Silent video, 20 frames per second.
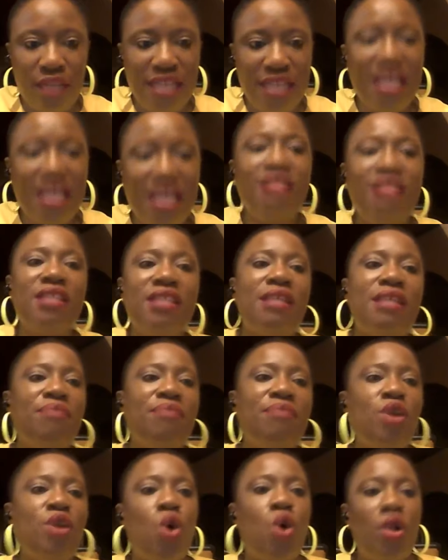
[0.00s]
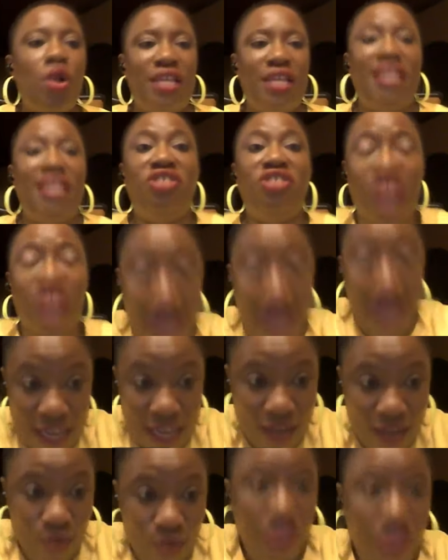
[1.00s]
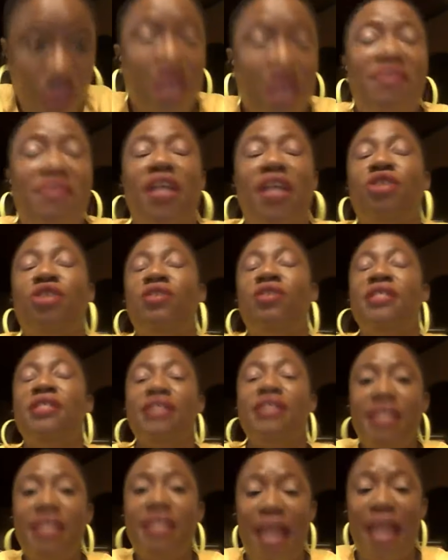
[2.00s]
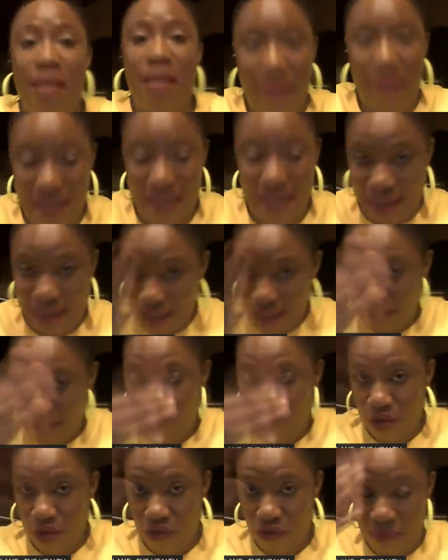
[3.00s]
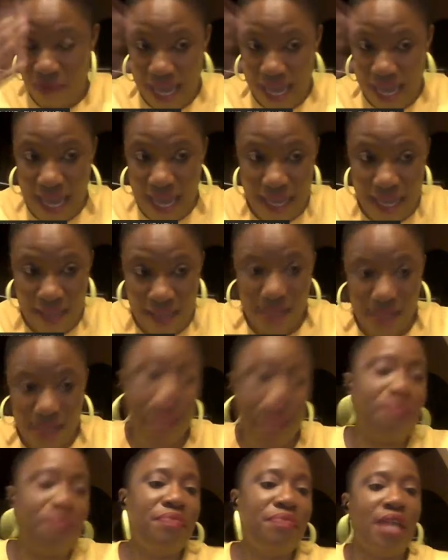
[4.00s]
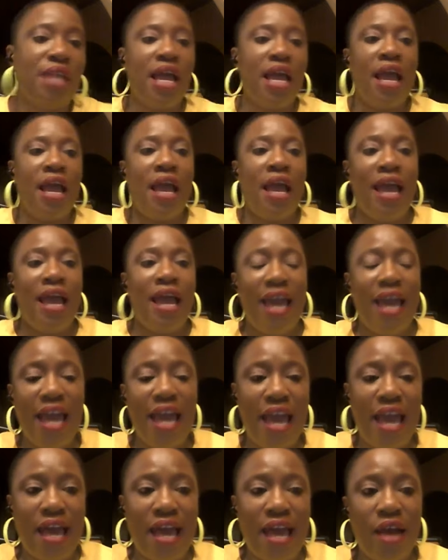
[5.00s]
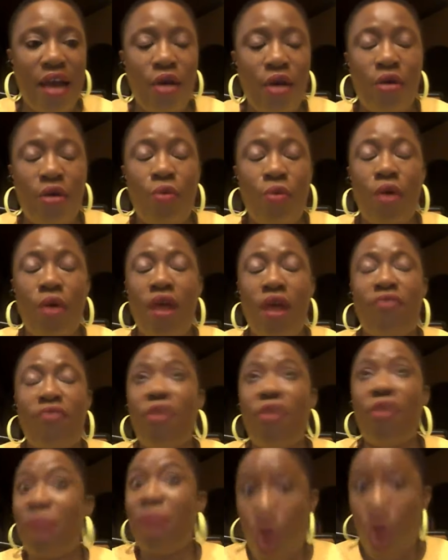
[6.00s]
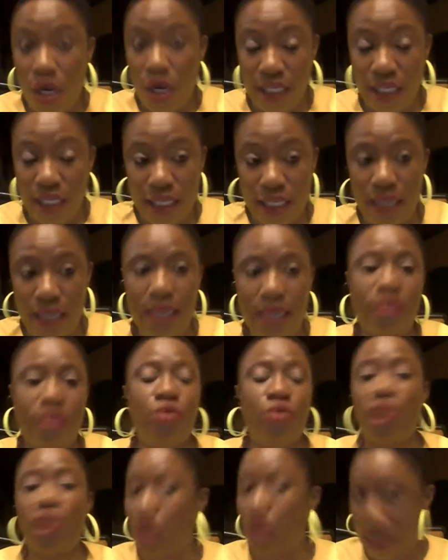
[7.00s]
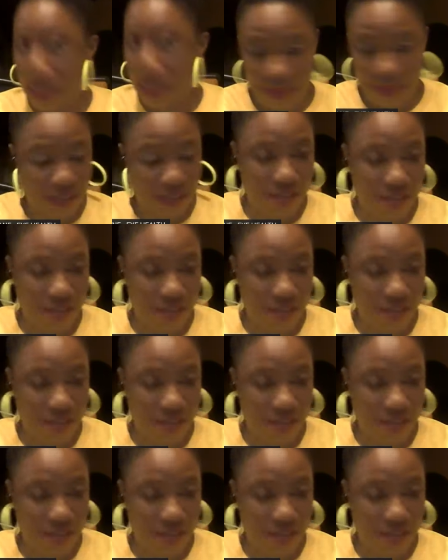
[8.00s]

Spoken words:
Then there's something called angina, which I've actually seen happen right in front of my eyes from a colleague who collapsed